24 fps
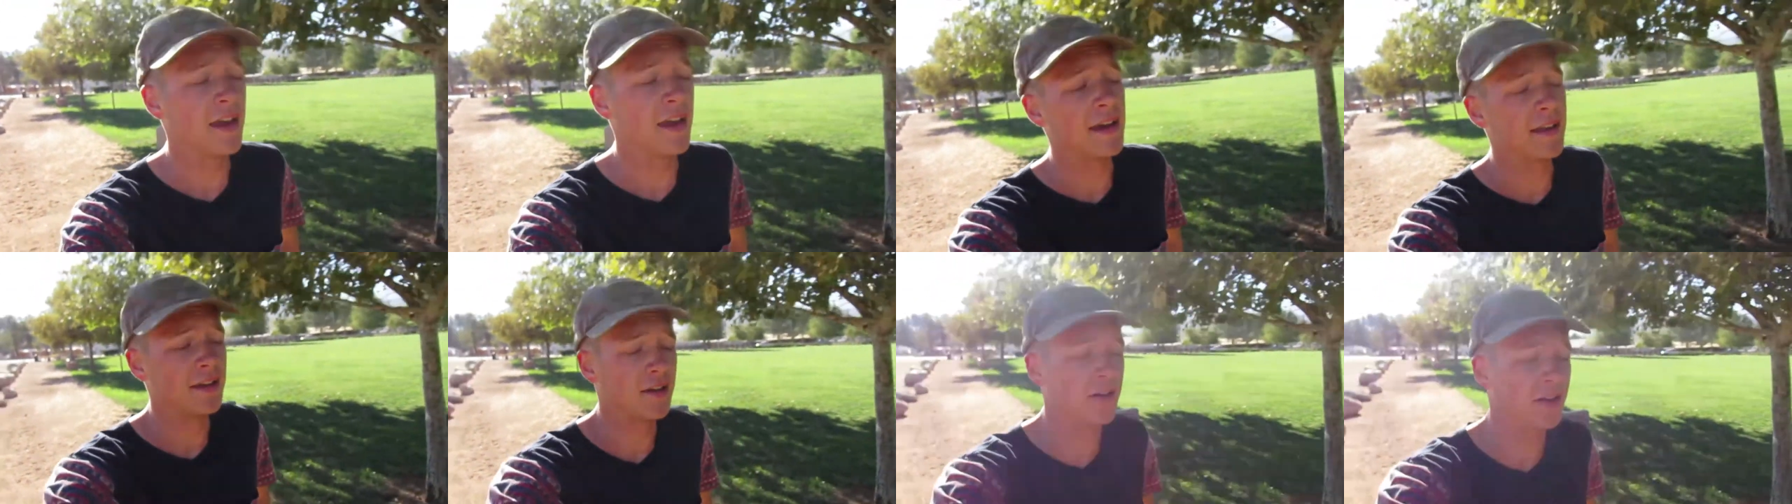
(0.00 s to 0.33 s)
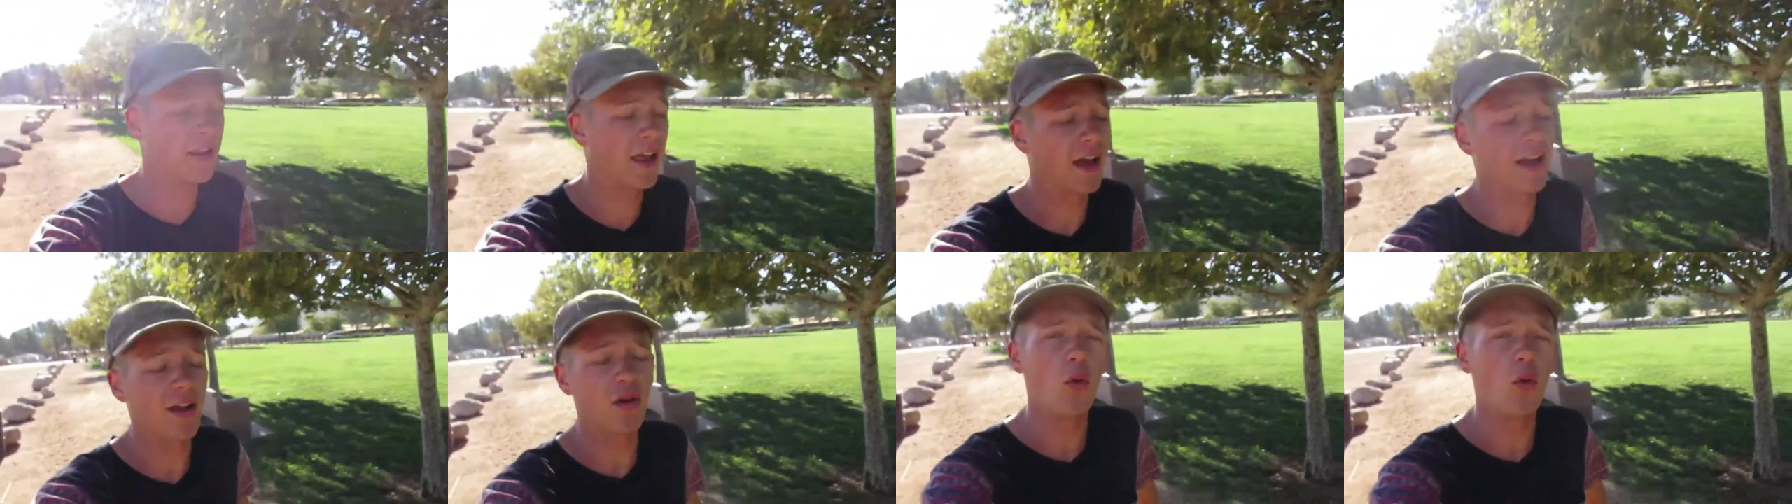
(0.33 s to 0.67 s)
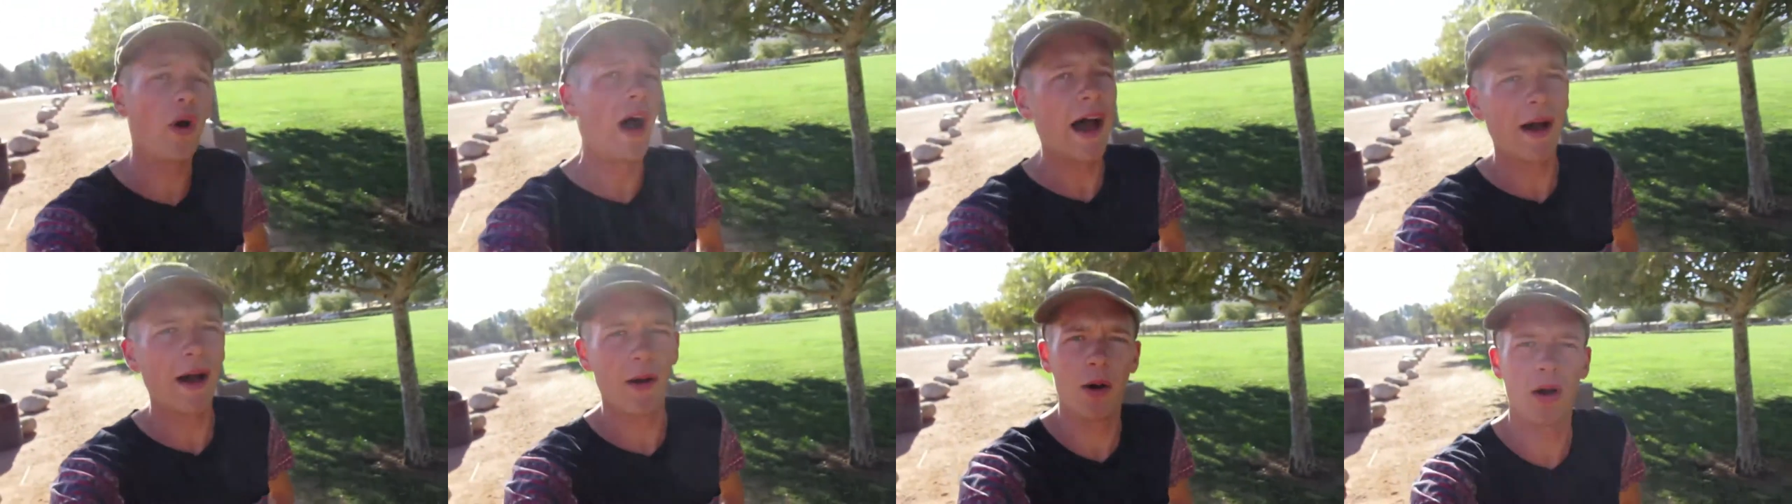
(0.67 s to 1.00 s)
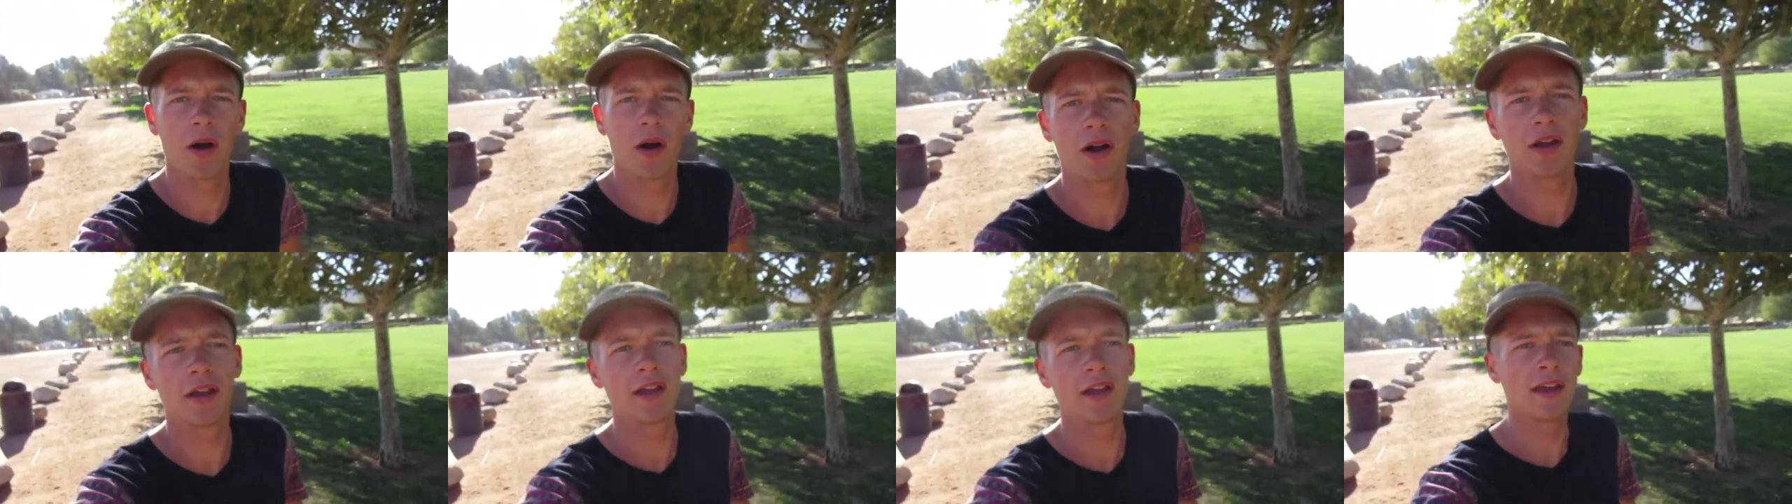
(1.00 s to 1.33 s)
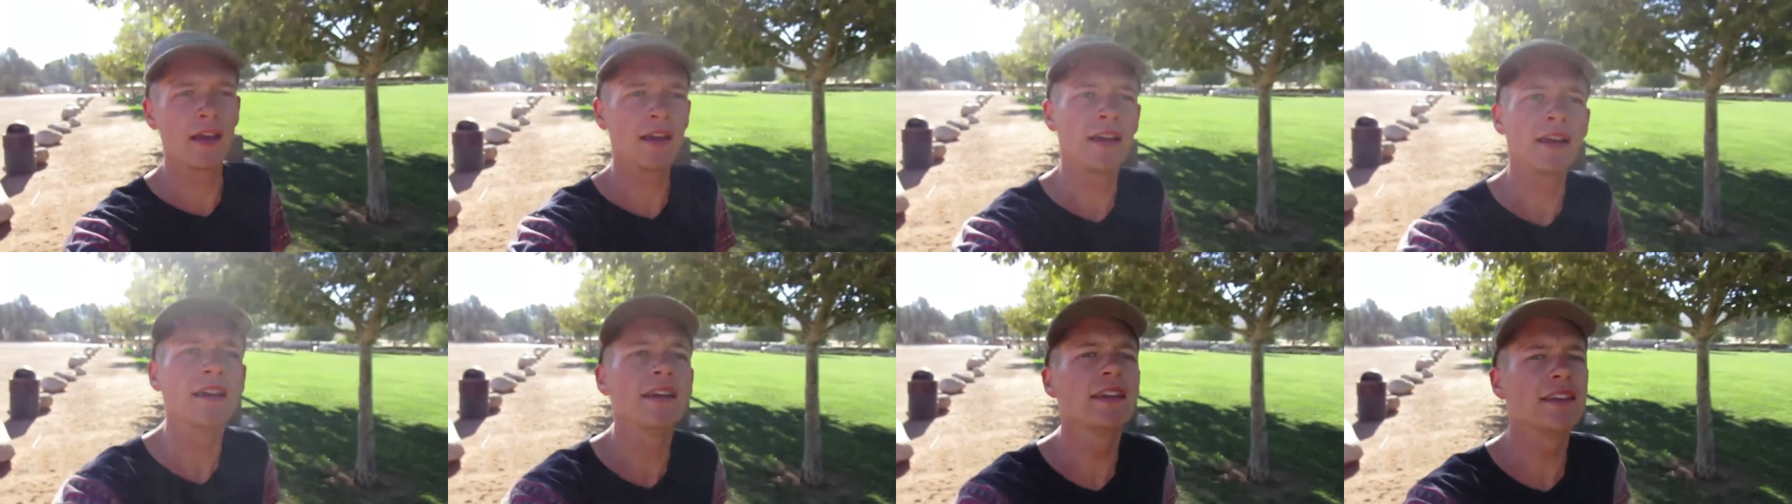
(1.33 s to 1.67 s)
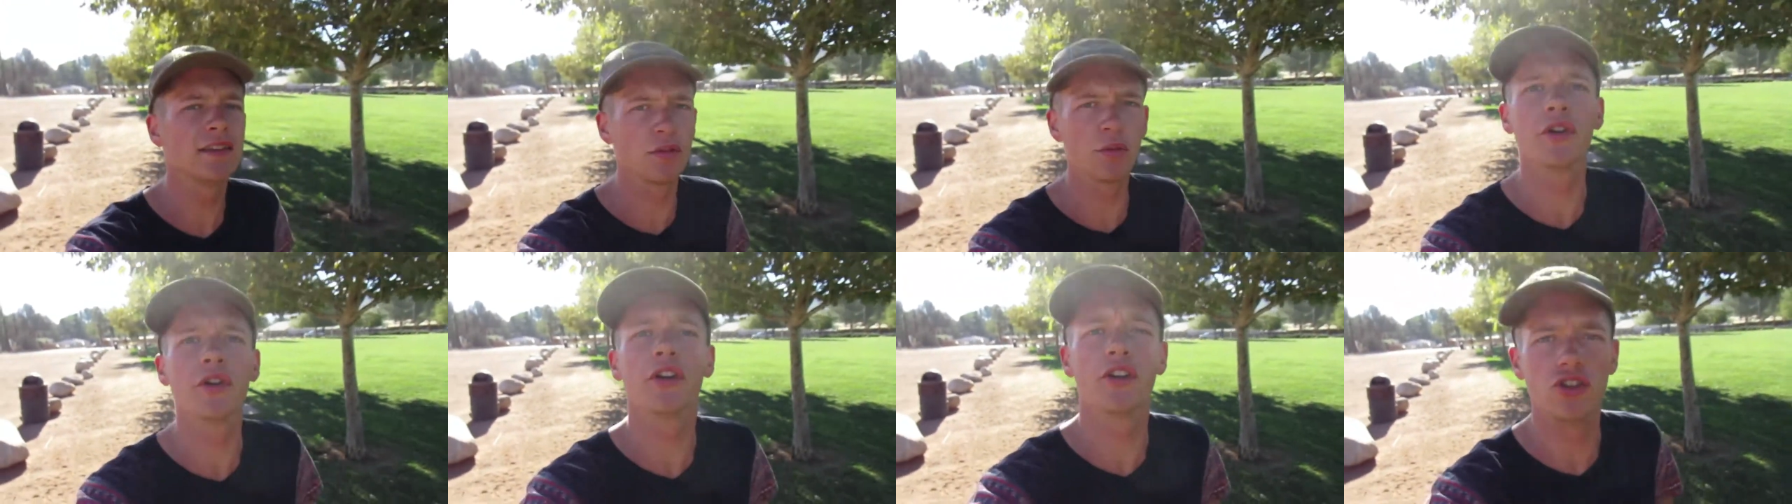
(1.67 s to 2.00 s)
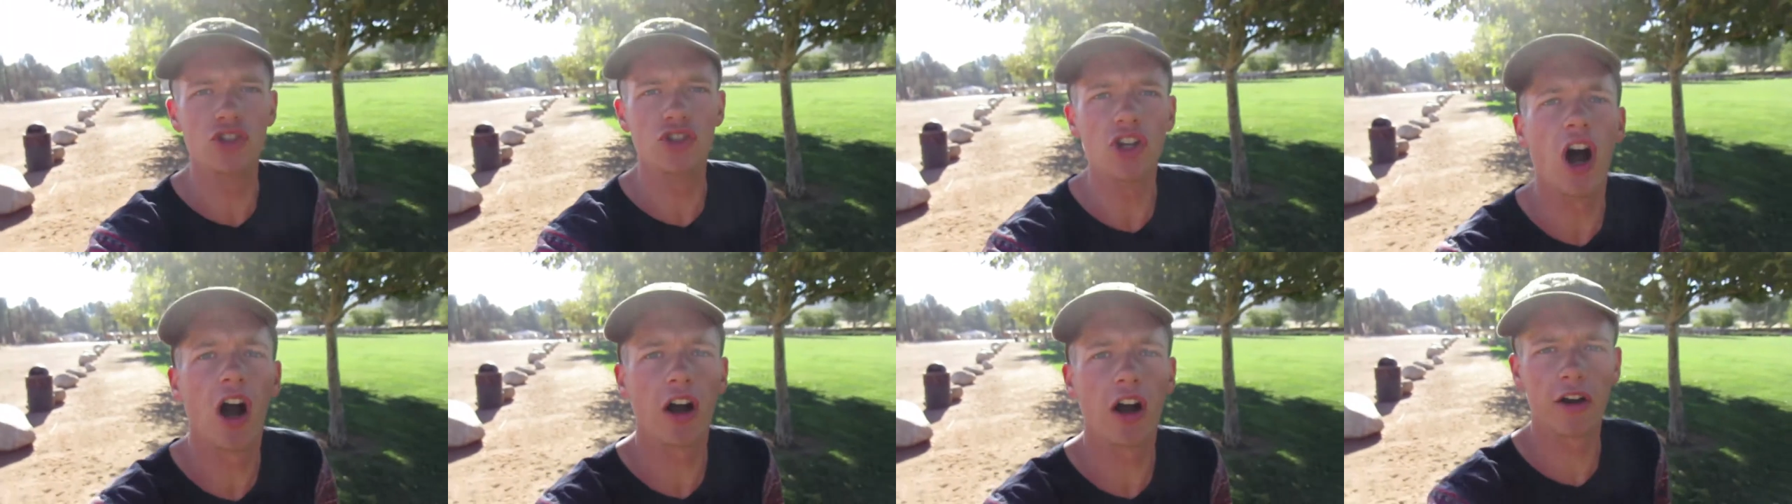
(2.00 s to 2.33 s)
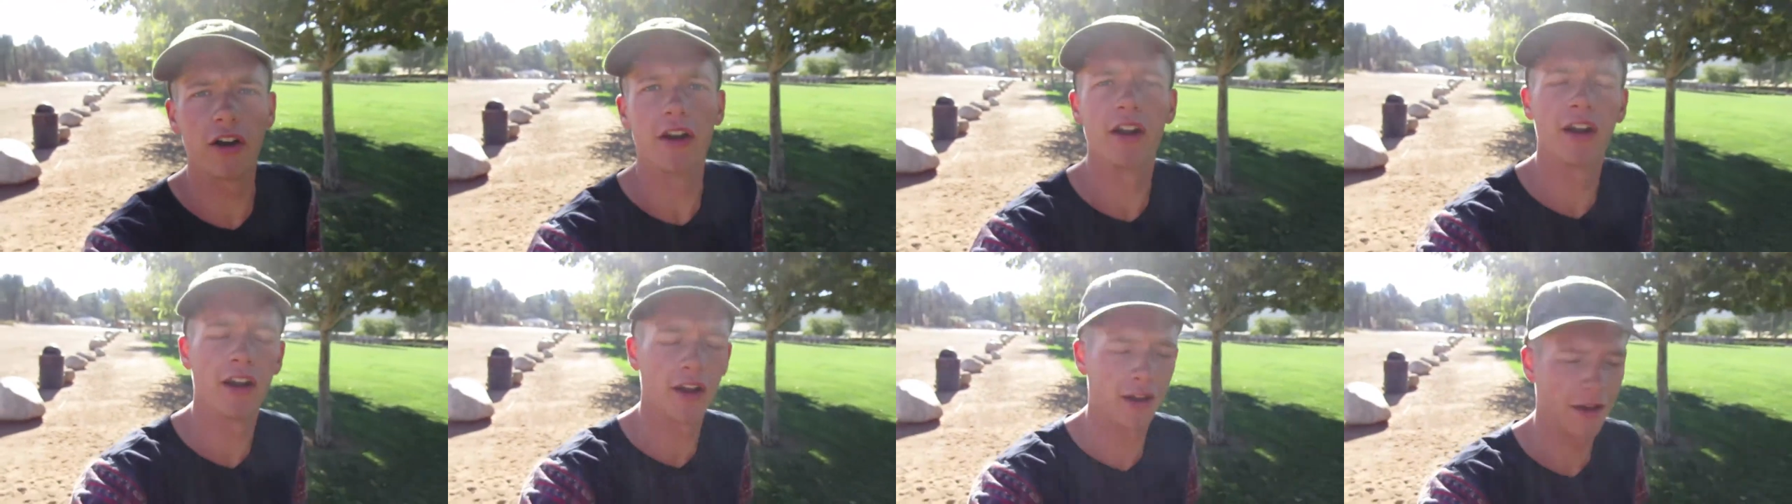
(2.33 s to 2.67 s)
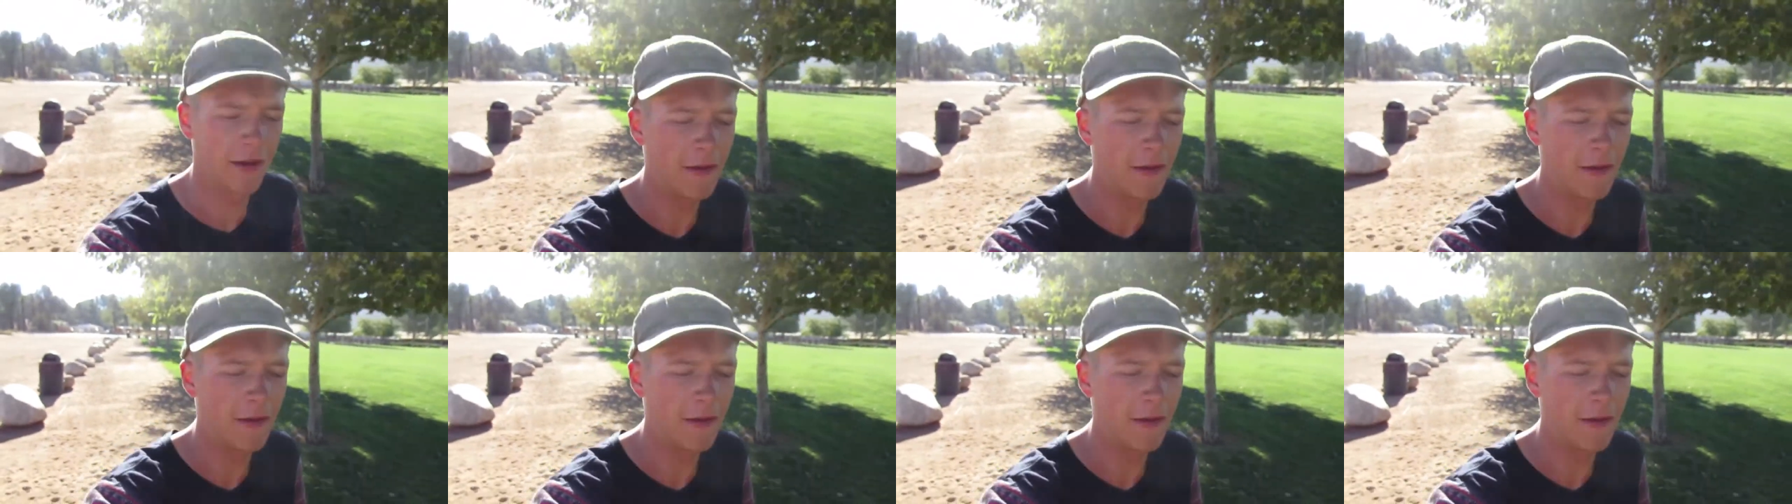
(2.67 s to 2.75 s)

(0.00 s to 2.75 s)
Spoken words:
and they're like, wow, he's a real jogger.